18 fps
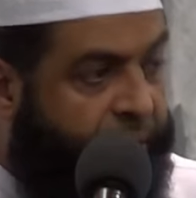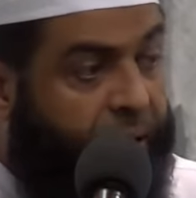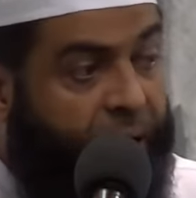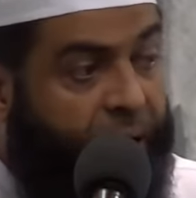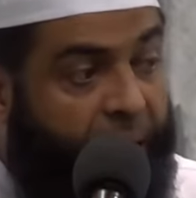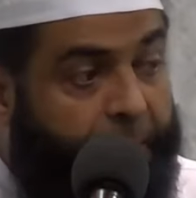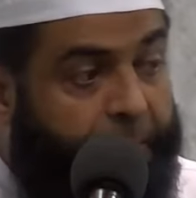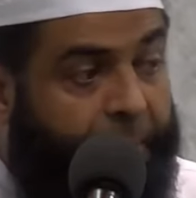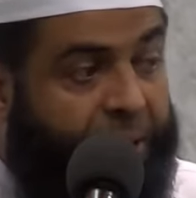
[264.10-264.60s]

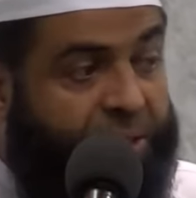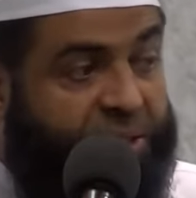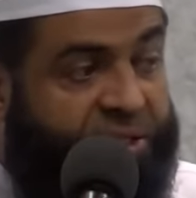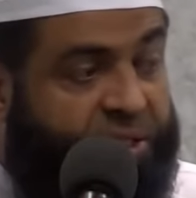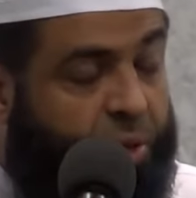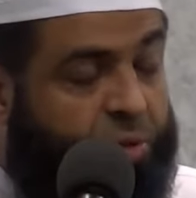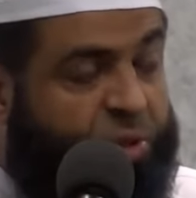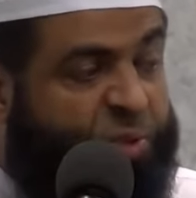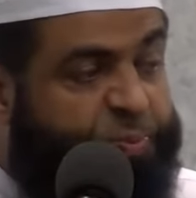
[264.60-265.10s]
Amongst
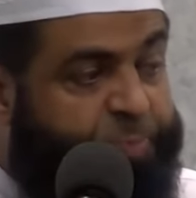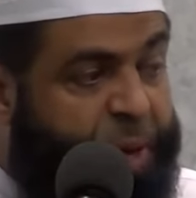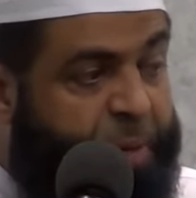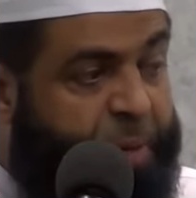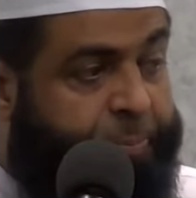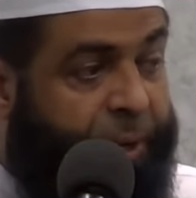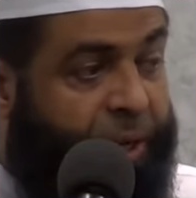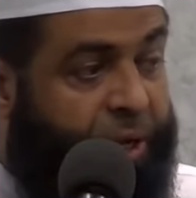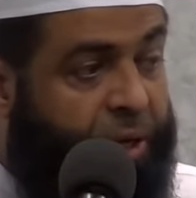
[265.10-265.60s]
those
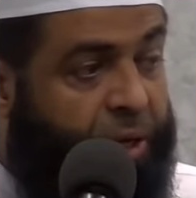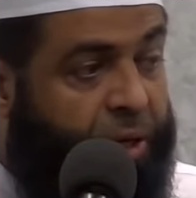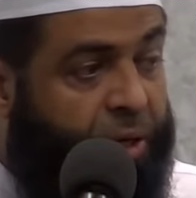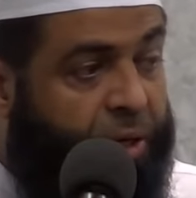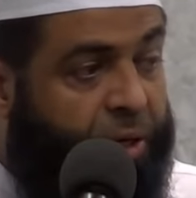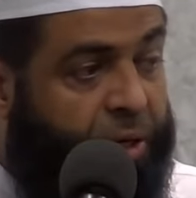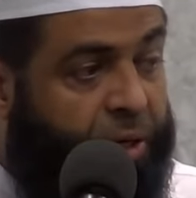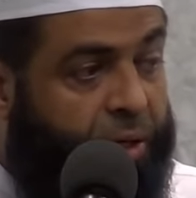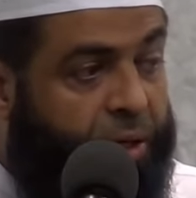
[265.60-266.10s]
people,
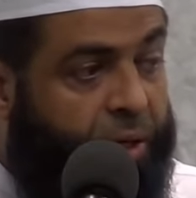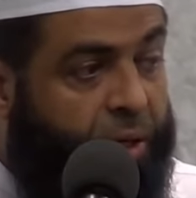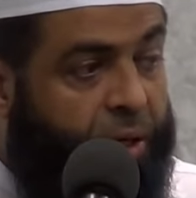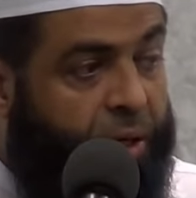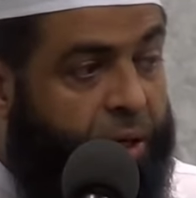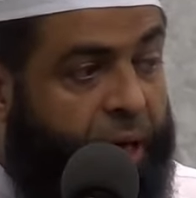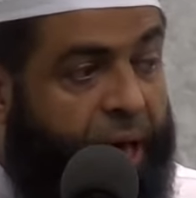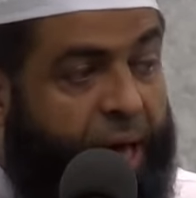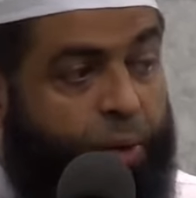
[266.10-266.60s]

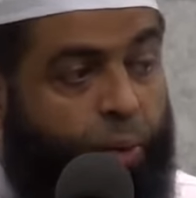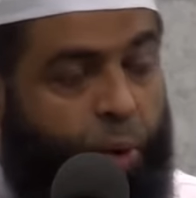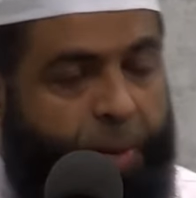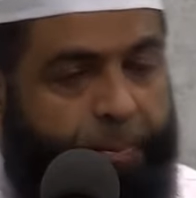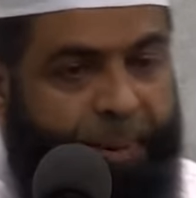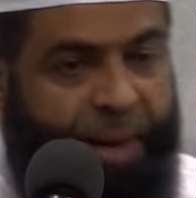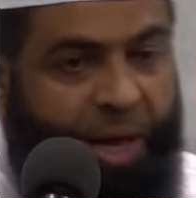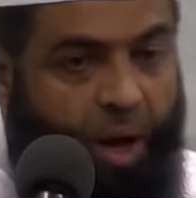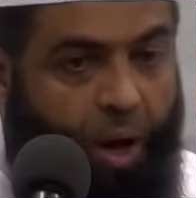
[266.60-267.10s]
and we
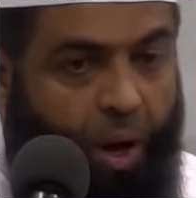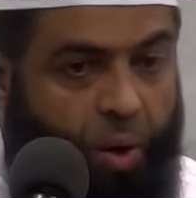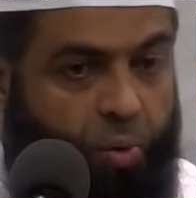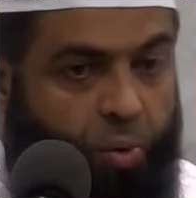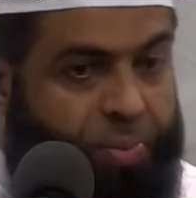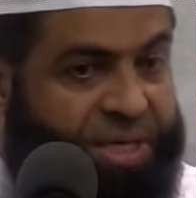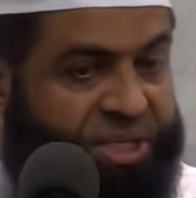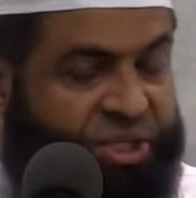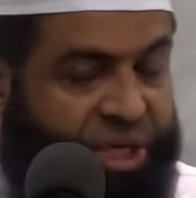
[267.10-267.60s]
pay
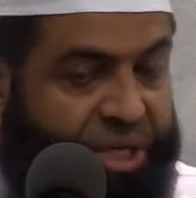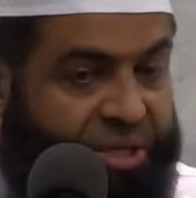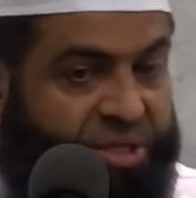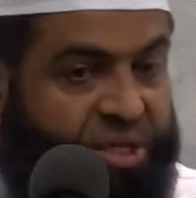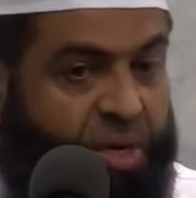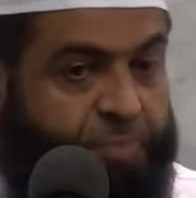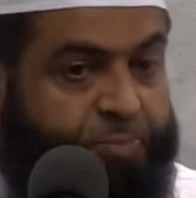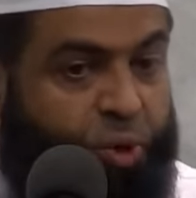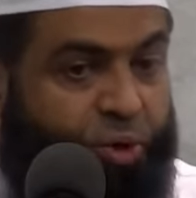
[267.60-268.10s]
homage and
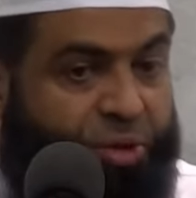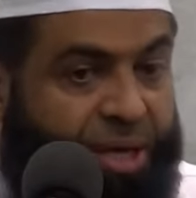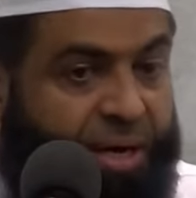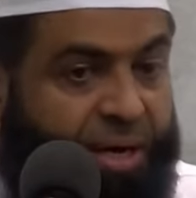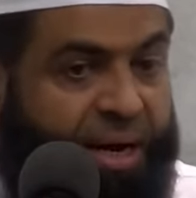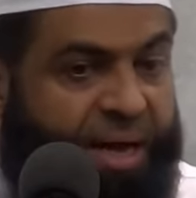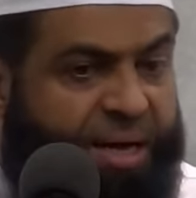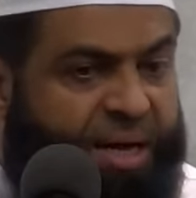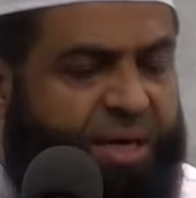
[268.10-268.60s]
tribute and
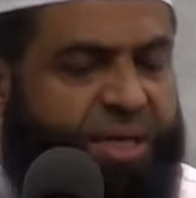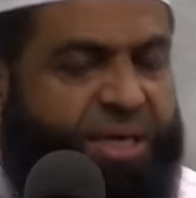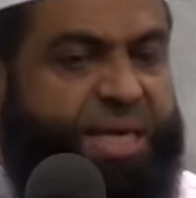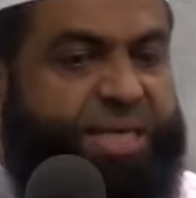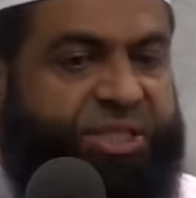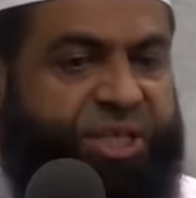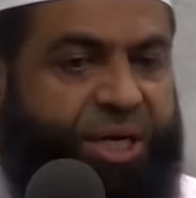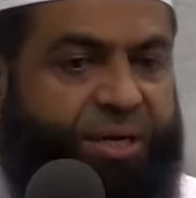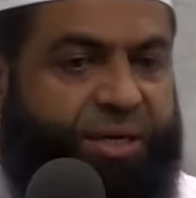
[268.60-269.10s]

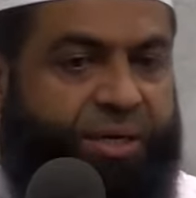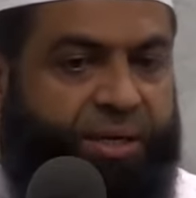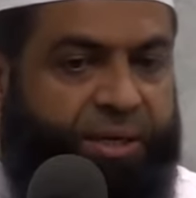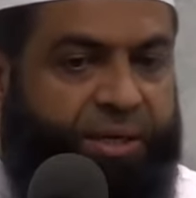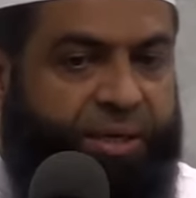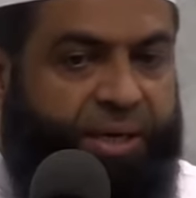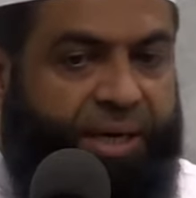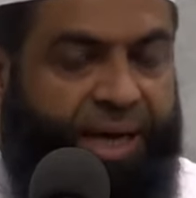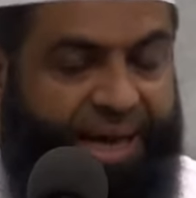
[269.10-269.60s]
recognition,
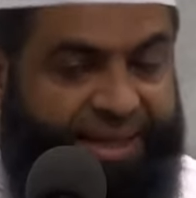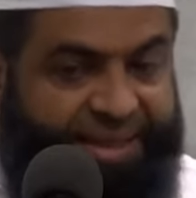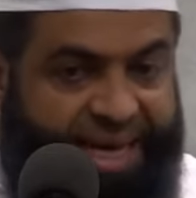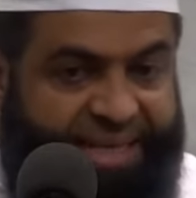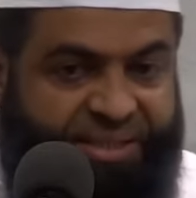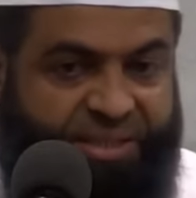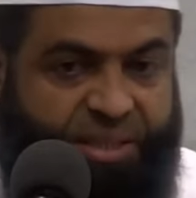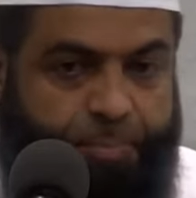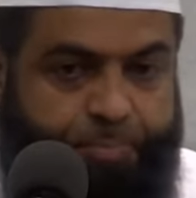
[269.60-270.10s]
and
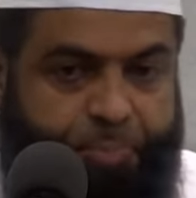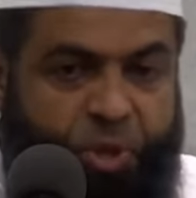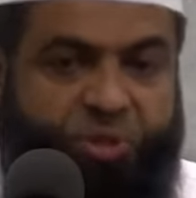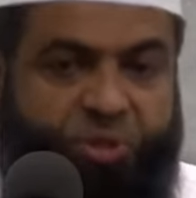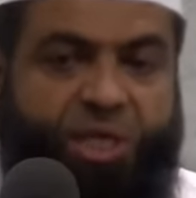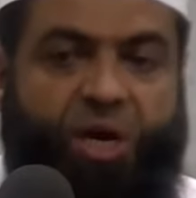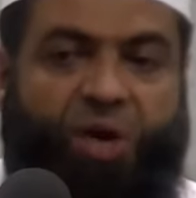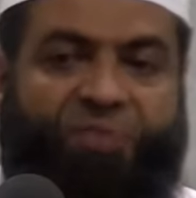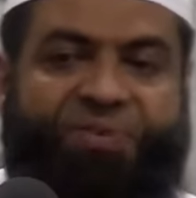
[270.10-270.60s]
that's the
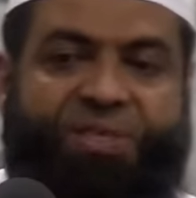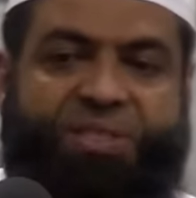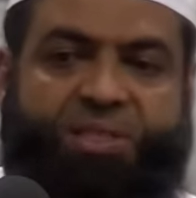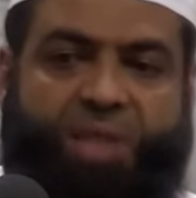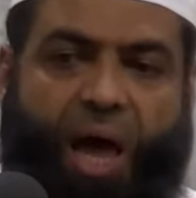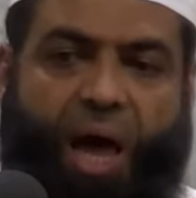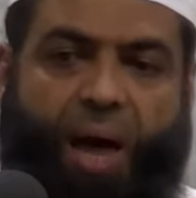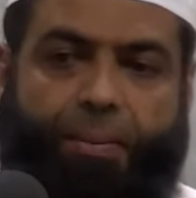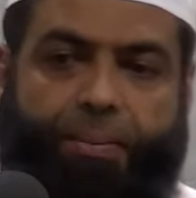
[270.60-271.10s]
beauty of
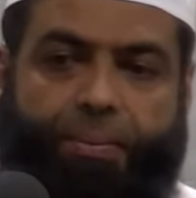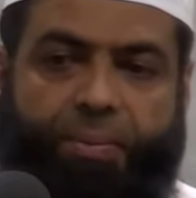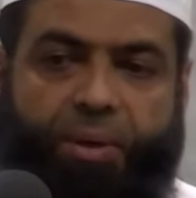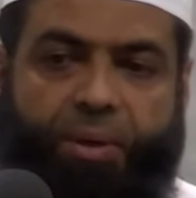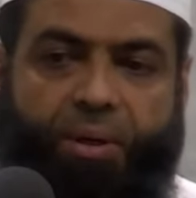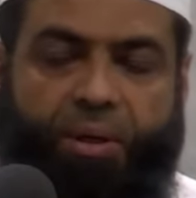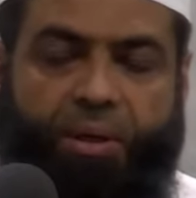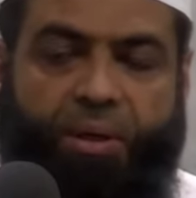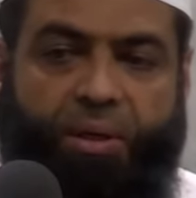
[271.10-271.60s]
Islam,
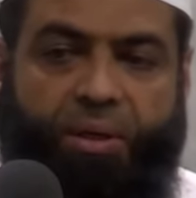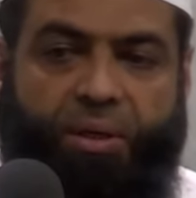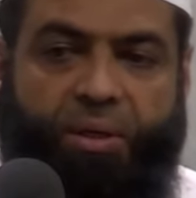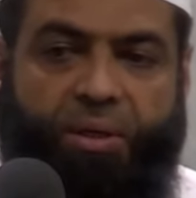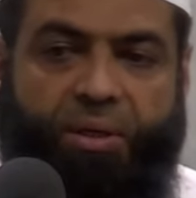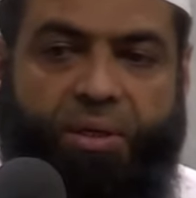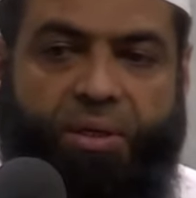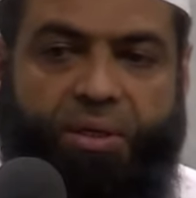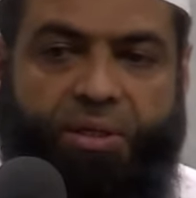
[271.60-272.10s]

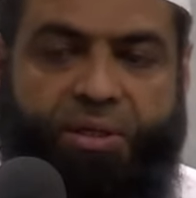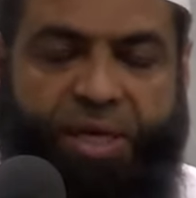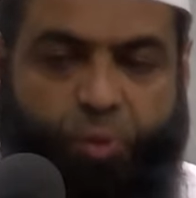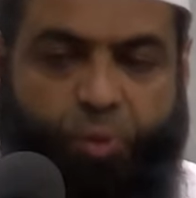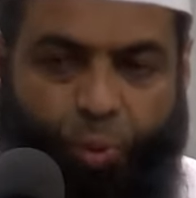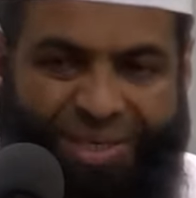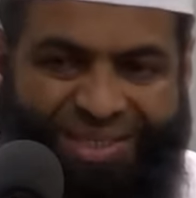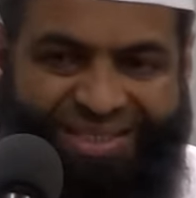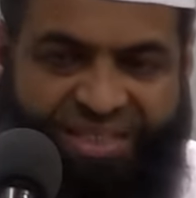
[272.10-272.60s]
that
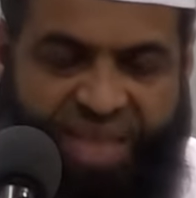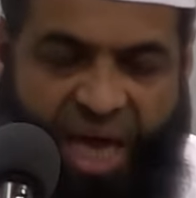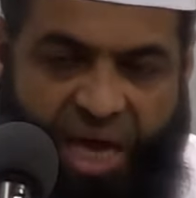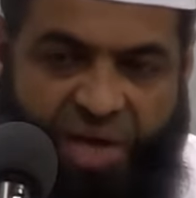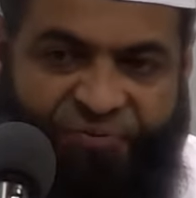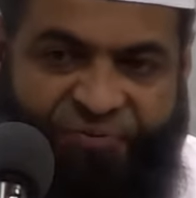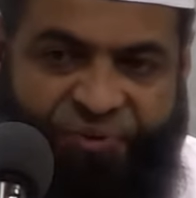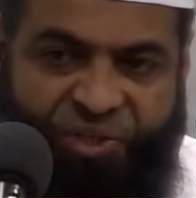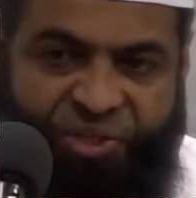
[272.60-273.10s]
we
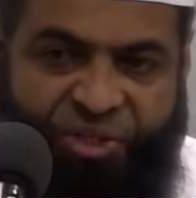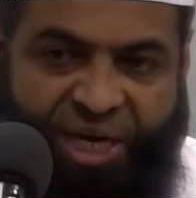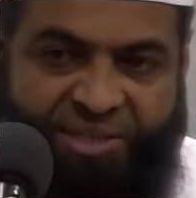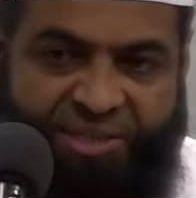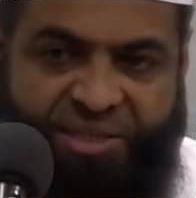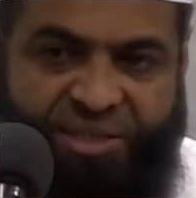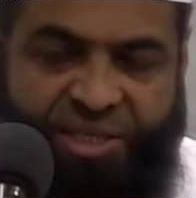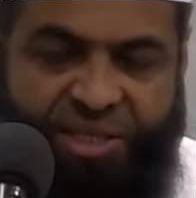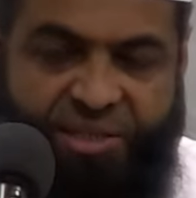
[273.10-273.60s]
stand for
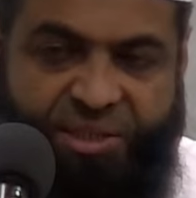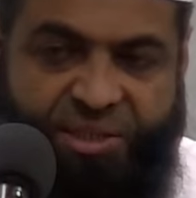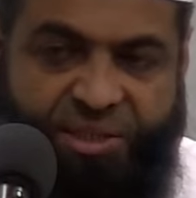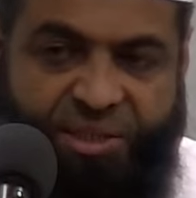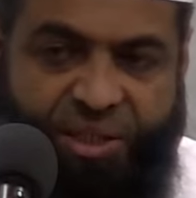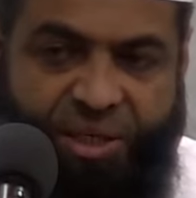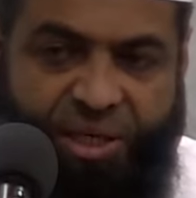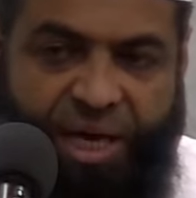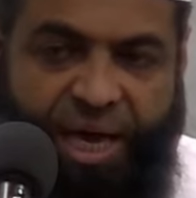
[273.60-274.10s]
justice
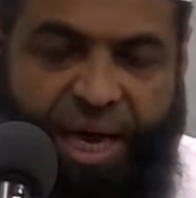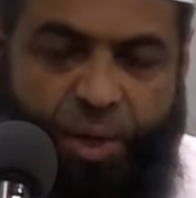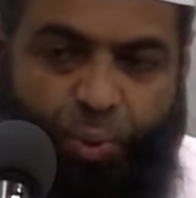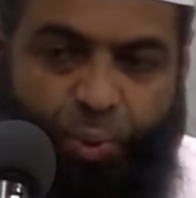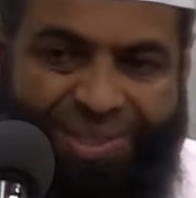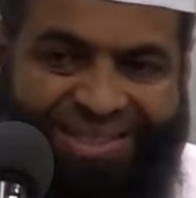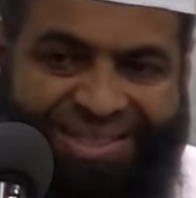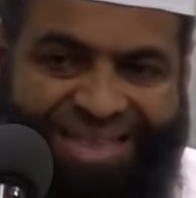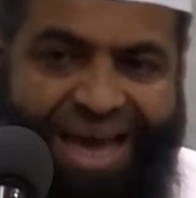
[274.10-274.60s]
and
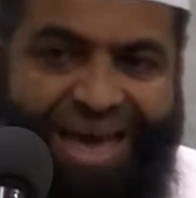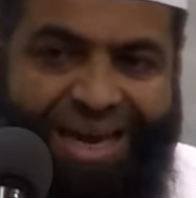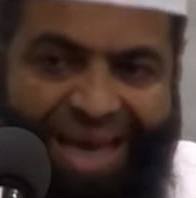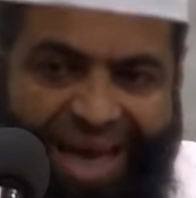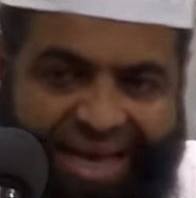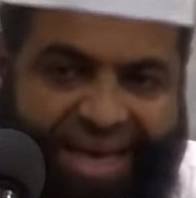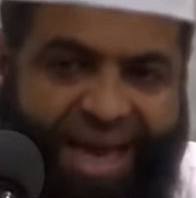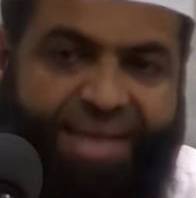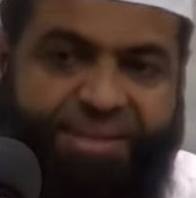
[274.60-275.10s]
we stand
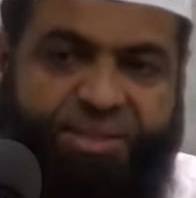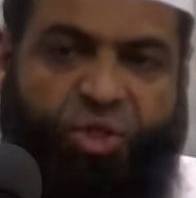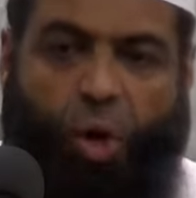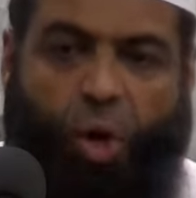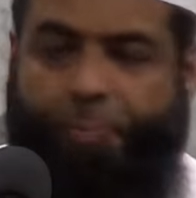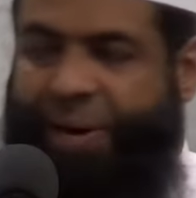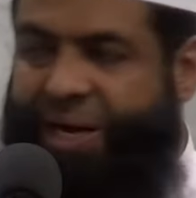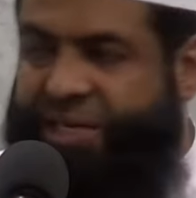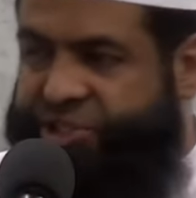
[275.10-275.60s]
against
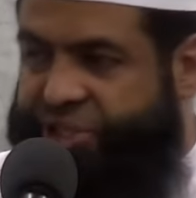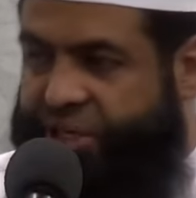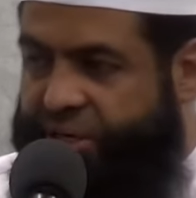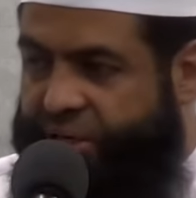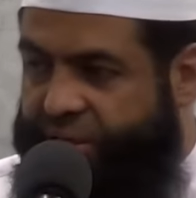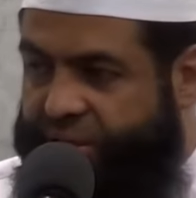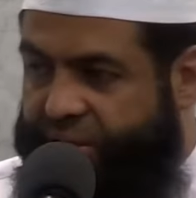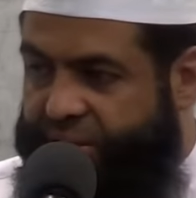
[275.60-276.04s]
oppression.